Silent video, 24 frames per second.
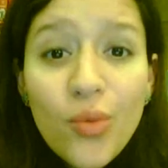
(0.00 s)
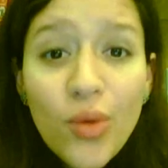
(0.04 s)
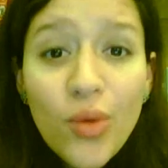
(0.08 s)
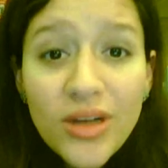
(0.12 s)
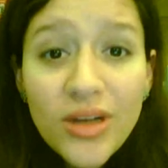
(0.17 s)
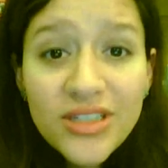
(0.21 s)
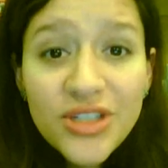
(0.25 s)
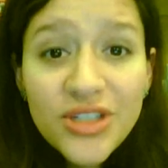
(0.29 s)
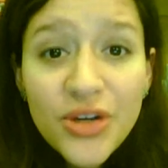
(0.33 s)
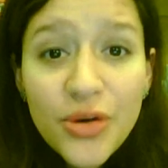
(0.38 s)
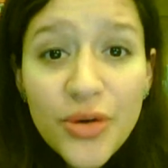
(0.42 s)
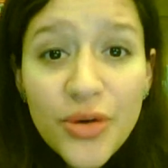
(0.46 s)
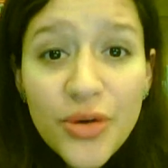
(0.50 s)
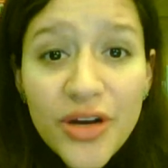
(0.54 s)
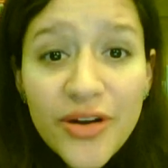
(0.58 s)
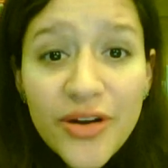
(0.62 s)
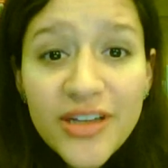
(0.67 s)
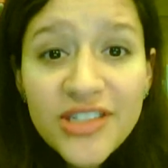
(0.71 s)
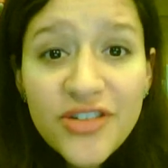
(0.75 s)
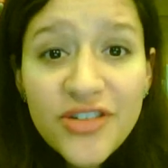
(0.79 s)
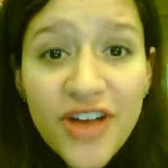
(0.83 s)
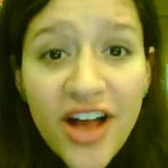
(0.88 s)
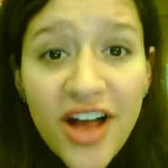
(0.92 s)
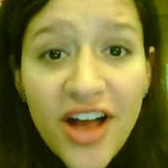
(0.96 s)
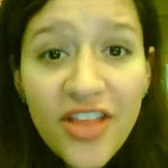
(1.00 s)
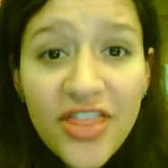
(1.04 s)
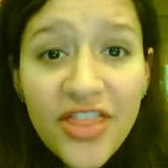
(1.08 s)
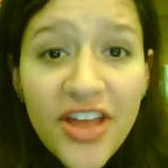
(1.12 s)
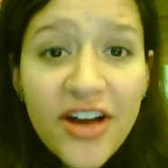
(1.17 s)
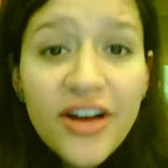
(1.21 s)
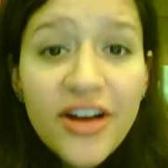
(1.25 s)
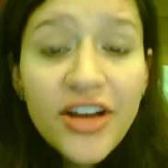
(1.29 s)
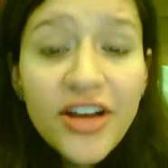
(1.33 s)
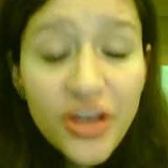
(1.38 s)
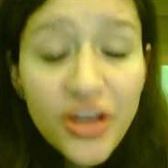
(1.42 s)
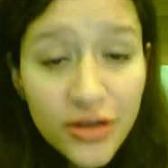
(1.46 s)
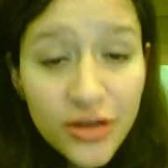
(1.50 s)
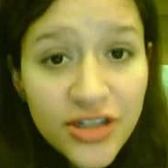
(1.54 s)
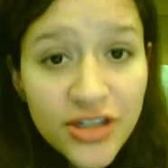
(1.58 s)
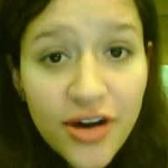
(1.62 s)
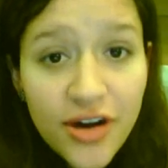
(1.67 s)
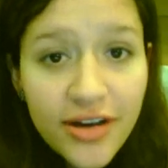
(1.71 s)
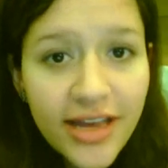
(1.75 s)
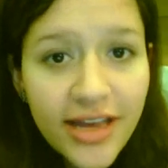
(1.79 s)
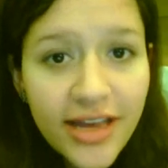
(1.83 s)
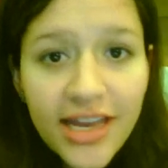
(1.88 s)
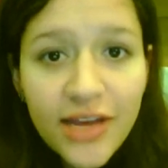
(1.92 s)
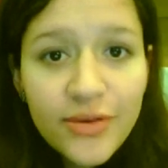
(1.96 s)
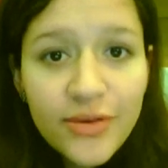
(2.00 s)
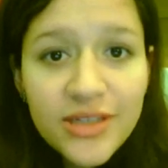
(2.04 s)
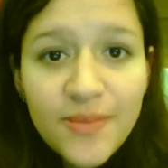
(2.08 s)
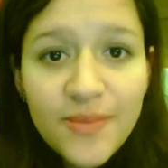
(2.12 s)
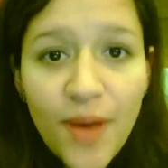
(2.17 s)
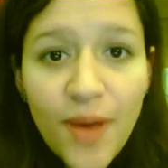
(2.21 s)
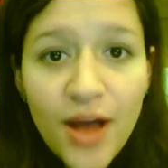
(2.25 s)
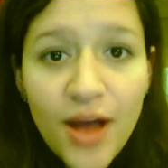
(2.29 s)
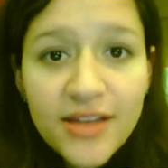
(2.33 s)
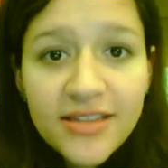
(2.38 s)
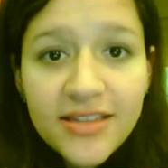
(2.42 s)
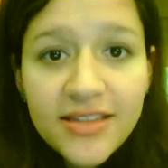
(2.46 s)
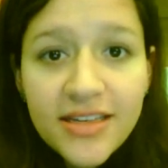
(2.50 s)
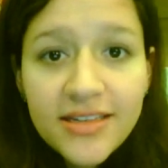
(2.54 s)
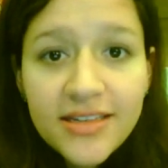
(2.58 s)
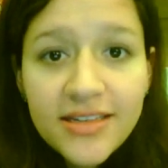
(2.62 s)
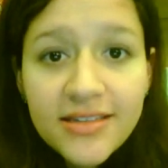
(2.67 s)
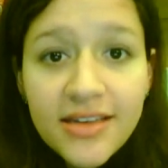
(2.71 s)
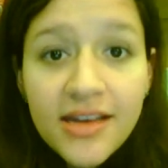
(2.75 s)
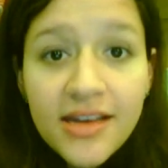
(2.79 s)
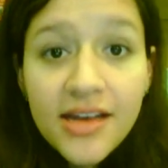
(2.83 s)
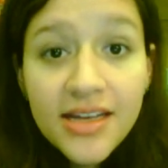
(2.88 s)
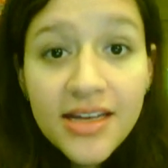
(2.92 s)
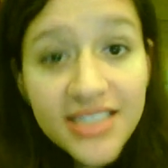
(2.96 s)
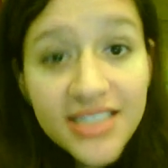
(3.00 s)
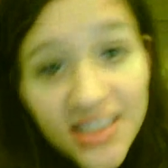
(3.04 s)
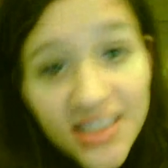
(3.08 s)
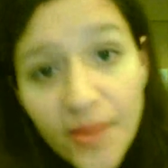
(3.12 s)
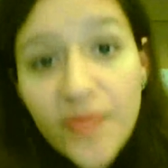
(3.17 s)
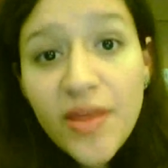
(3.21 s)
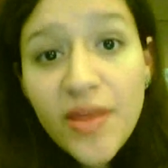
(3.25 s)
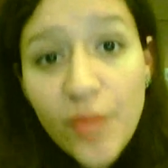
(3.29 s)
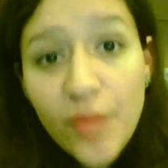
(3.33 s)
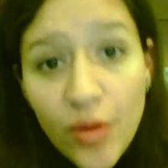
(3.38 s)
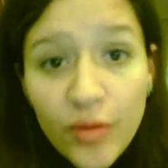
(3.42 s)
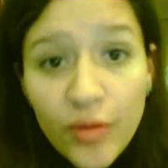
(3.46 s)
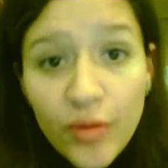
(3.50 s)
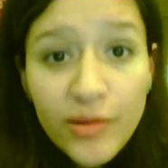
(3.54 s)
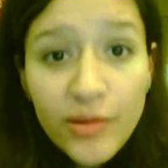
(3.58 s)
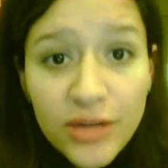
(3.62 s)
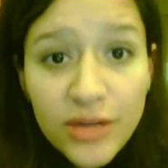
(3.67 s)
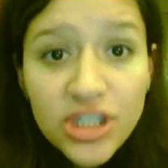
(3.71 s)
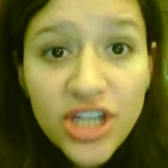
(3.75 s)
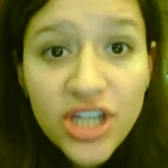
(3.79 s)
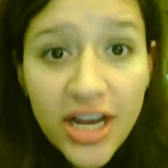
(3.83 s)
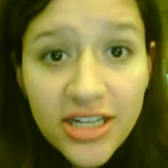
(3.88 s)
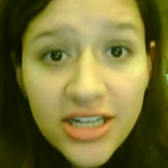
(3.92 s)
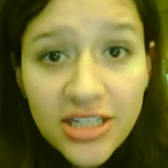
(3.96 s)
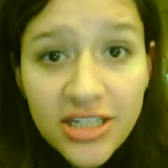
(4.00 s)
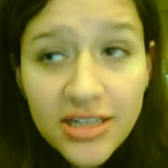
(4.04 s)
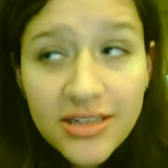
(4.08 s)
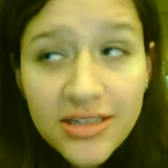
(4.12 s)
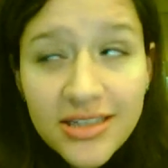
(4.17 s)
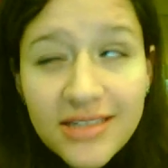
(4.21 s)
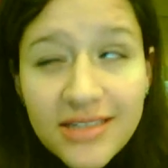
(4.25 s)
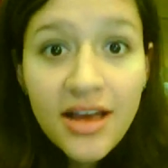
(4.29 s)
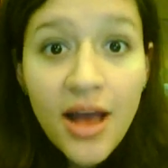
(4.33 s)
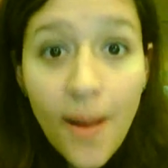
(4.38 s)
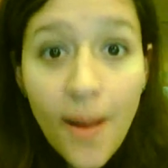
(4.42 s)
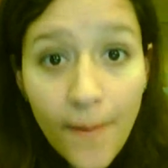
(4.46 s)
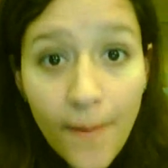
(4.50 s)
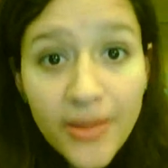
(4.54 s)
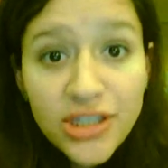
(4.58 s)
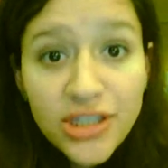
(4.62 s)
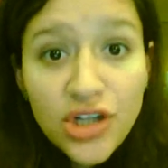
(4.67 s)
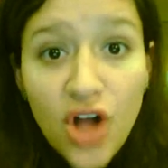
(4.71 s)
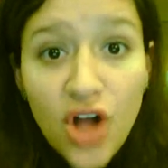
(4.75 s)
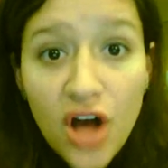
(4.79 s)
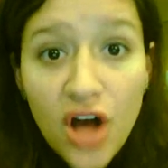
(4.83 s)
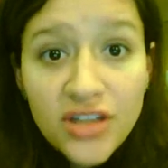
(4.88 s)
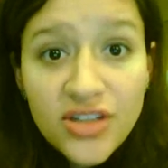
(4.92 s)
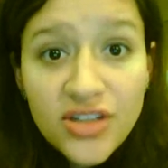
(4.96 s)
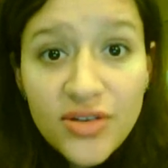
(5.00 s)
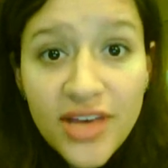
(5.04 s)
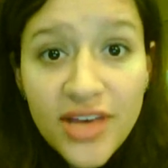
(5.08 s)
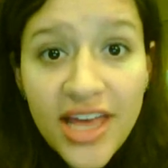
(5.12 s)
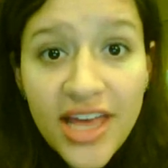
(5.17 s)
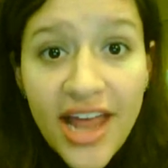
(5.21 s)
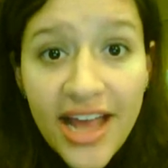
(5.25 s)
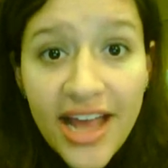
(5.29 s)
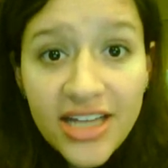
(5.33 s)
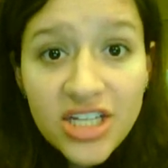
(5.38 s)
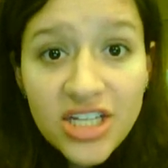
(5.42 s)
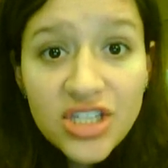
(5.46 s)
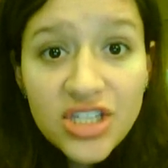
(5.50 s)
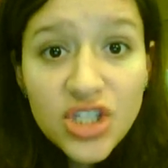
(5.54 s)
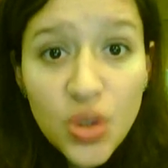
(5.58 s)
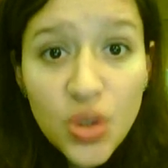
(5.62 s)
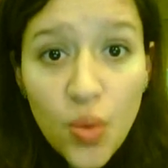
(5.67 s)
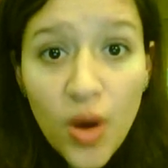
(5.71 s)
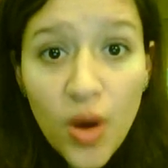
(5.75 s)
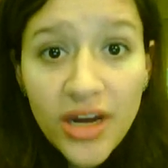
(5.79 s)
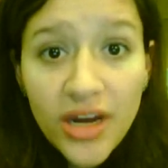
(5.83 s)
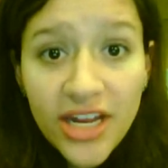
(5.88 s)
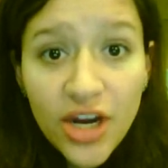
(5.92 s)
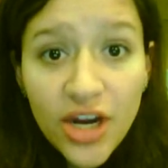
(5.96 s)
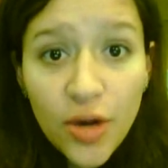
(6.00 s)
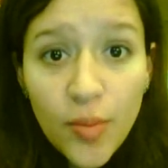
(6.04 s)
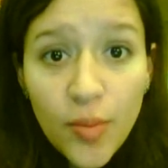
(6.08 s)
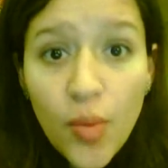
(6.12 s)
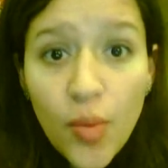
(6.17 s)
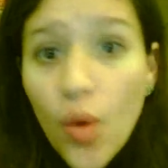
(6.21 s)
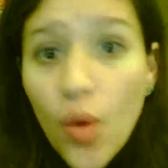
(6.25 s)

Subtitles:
Once your queries are out there, you'll start getting responses. Some of them will be rejections, but you'll also get agents who want to hear